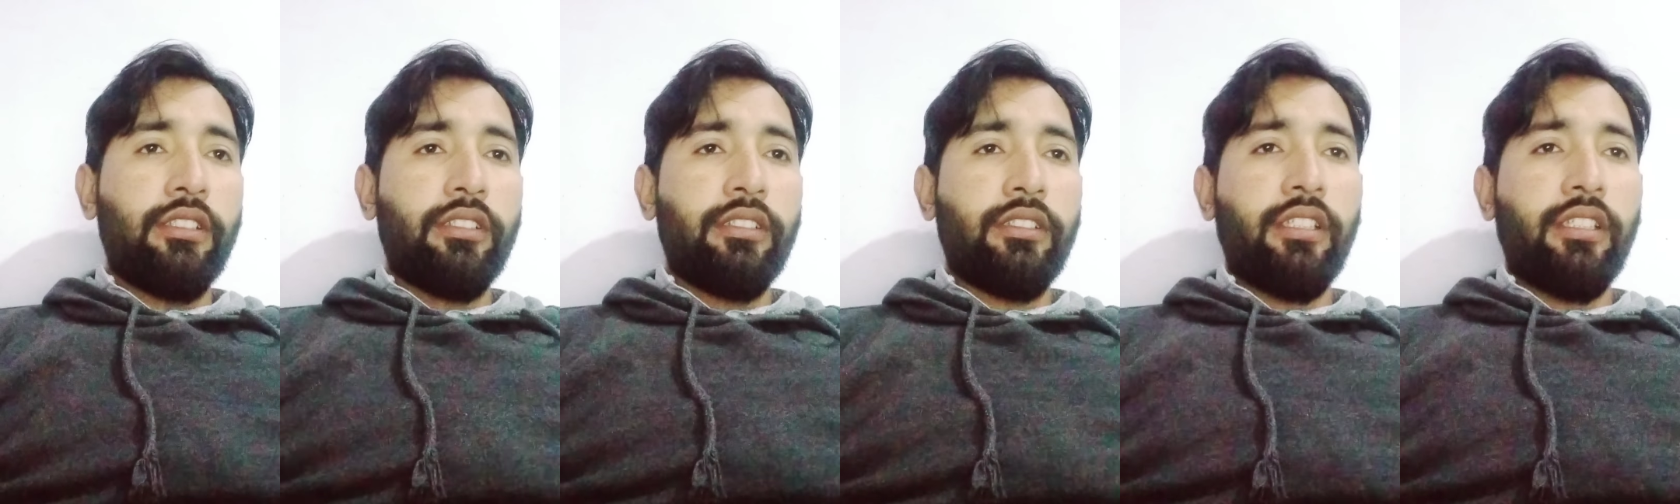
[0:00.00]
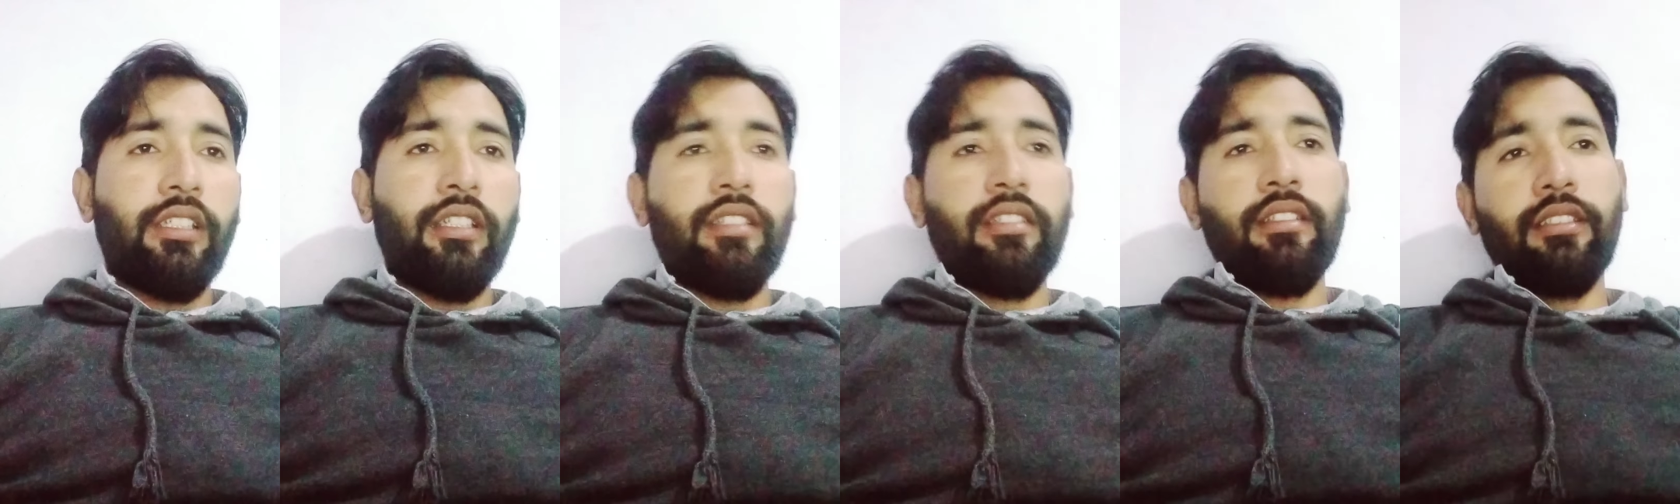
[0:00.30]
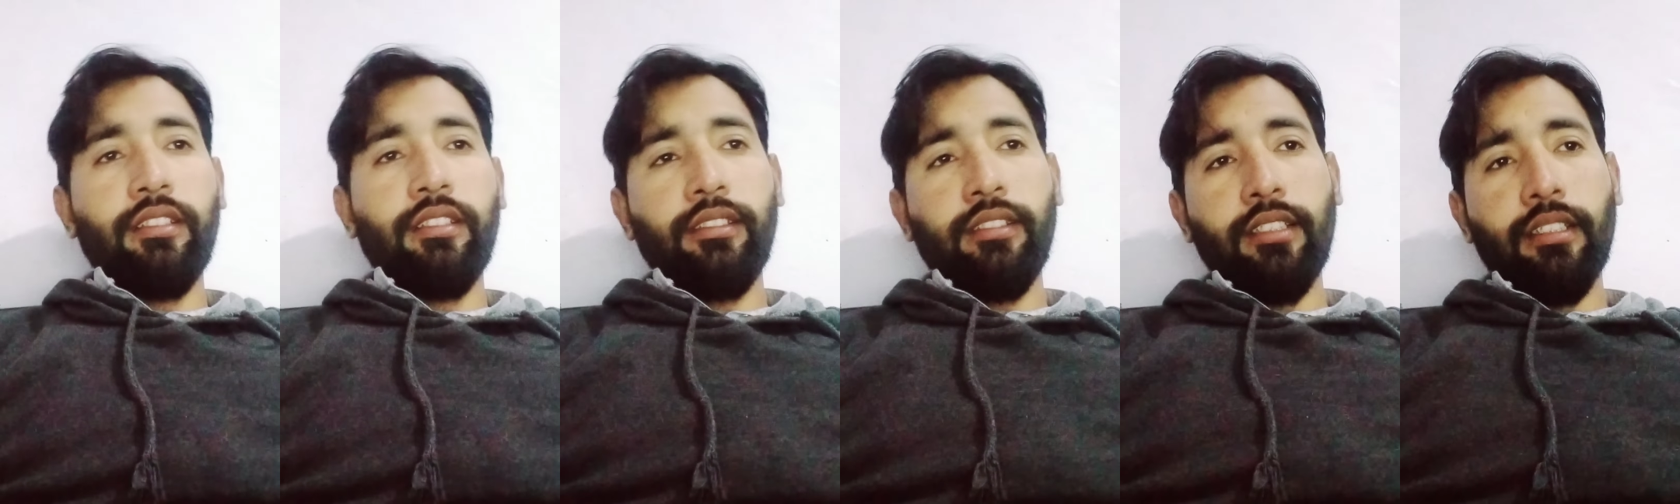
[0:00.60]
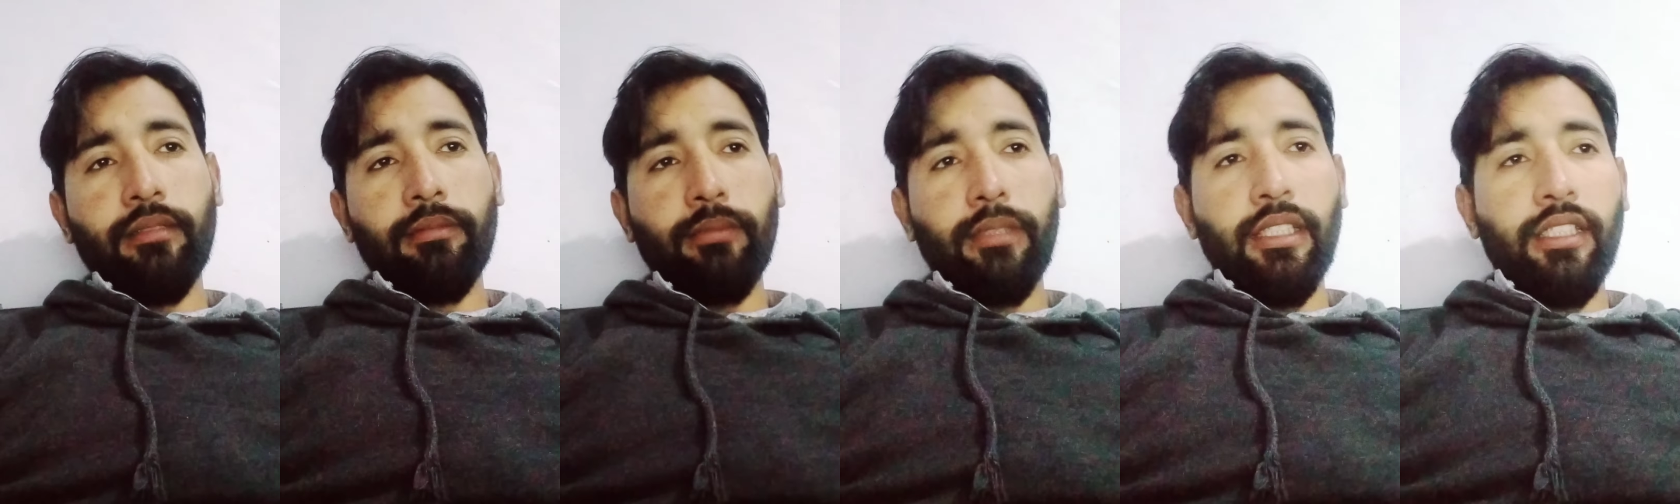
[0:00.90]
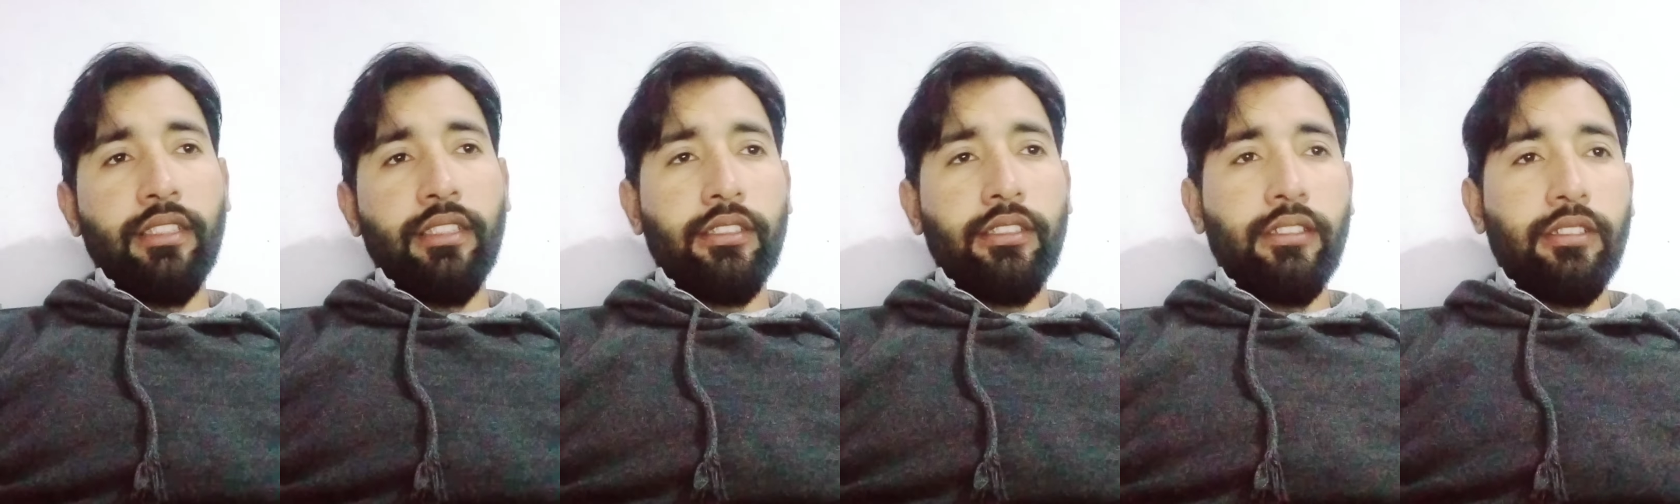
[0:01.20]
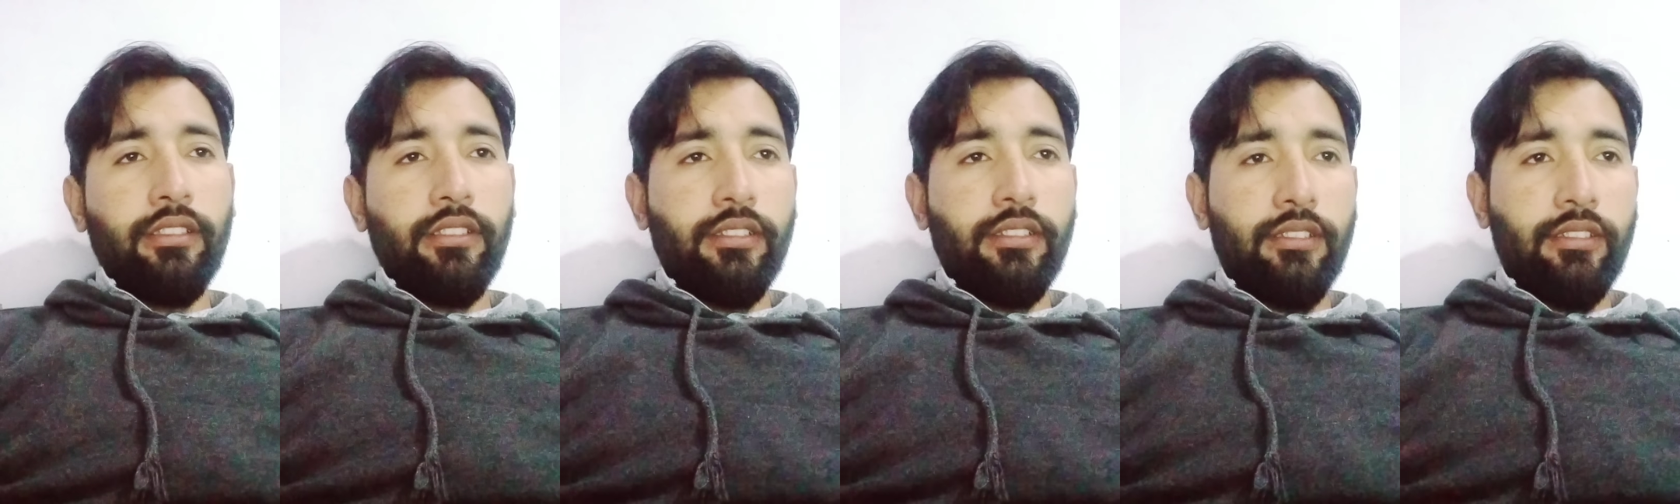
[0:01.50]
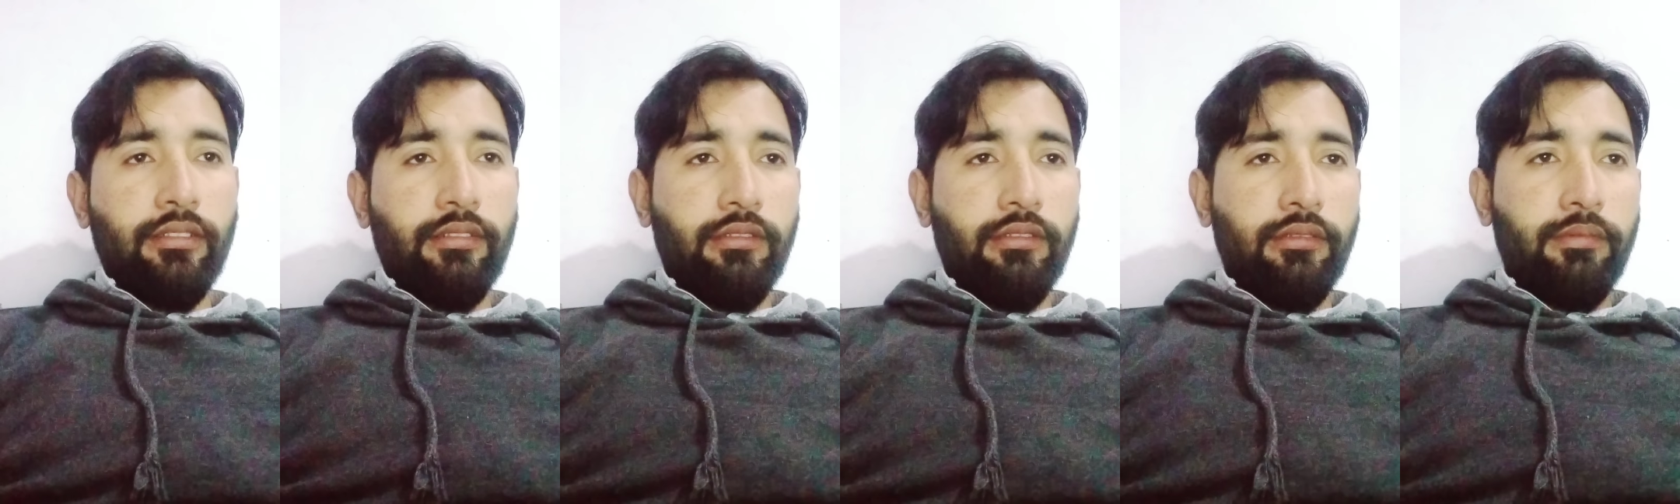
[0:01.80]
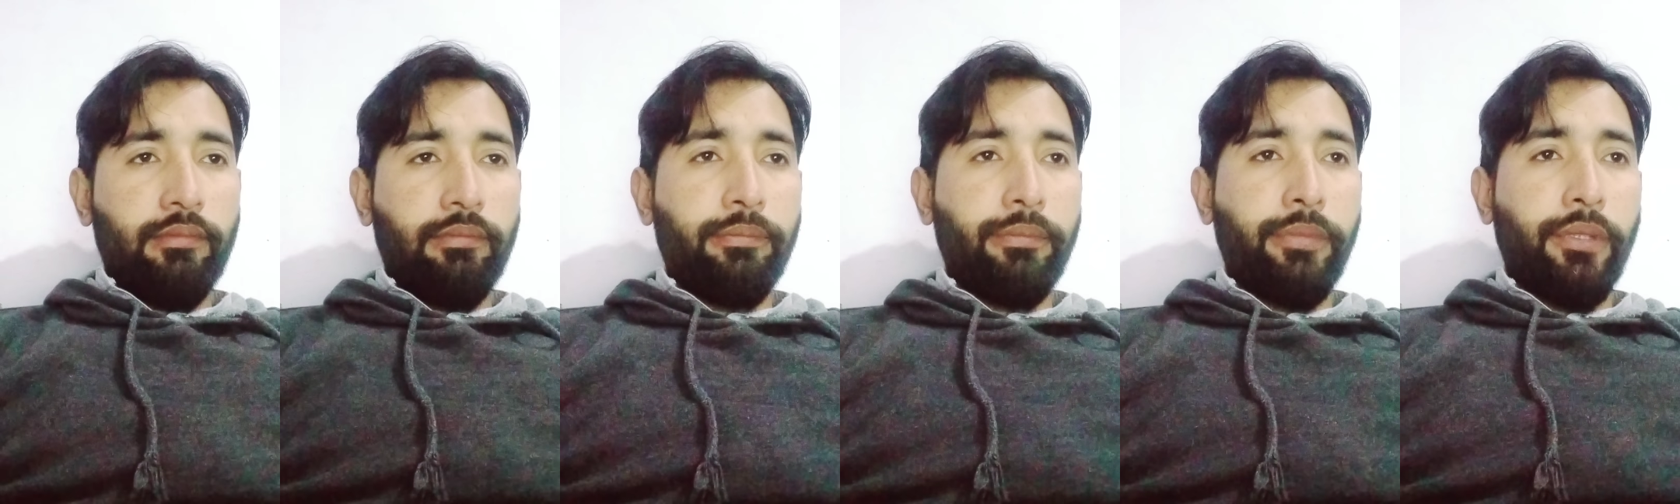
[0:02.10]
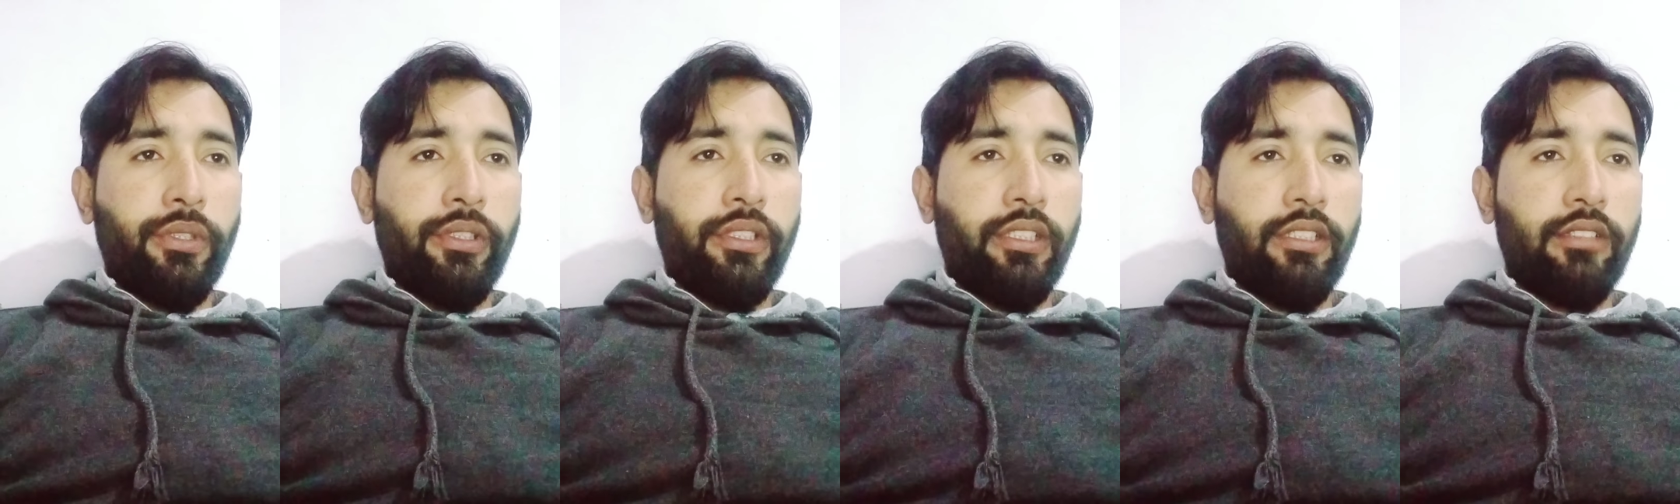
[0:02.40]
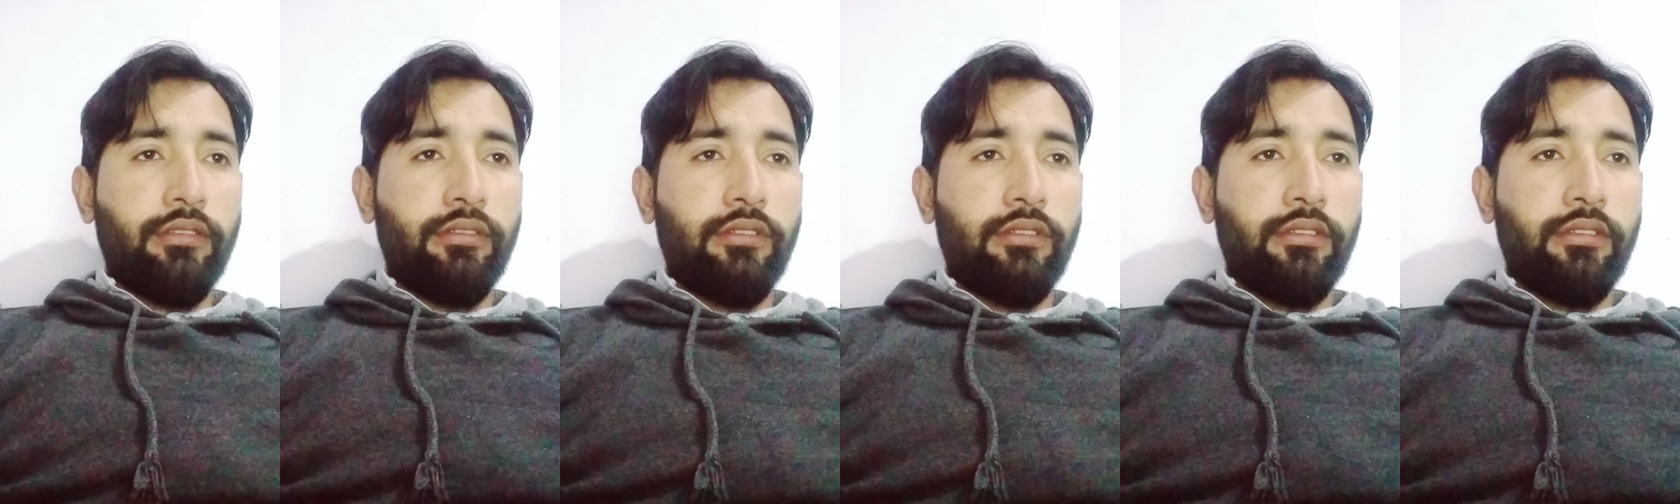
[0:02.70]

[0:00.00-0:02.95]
can read and make its protein.